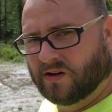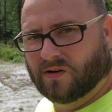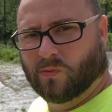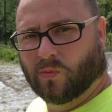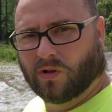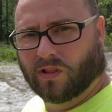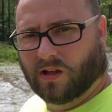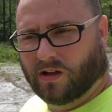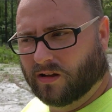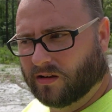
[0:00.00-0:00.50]

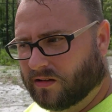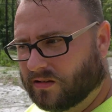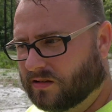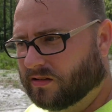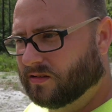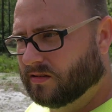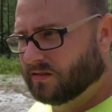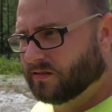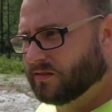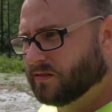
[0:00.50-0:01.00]
We'll
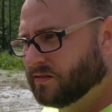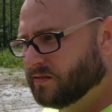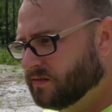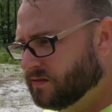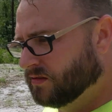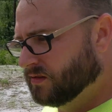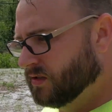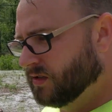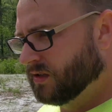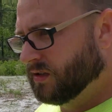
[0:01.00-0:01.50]

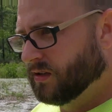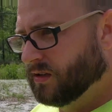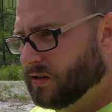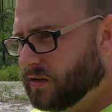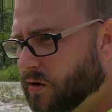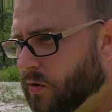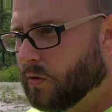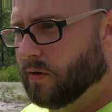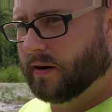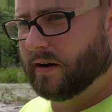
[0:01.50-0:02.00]

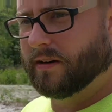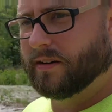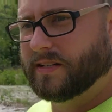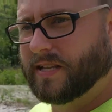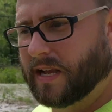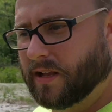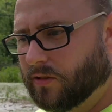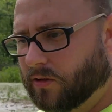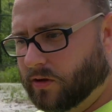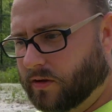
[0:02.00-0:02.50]
go over here and
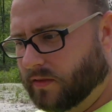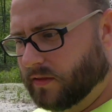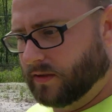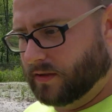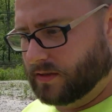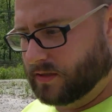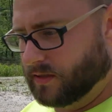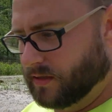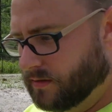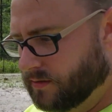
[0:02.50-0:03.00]
take a look at
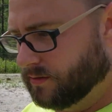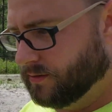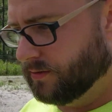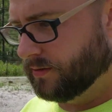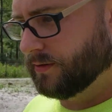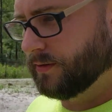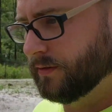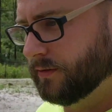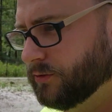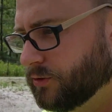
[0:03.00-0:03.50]
this
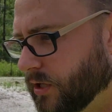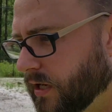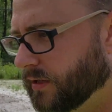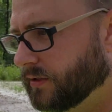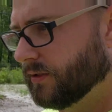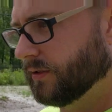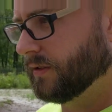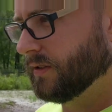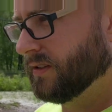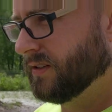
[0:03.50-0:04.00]

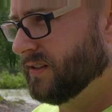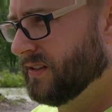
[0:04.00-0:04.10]
tractor,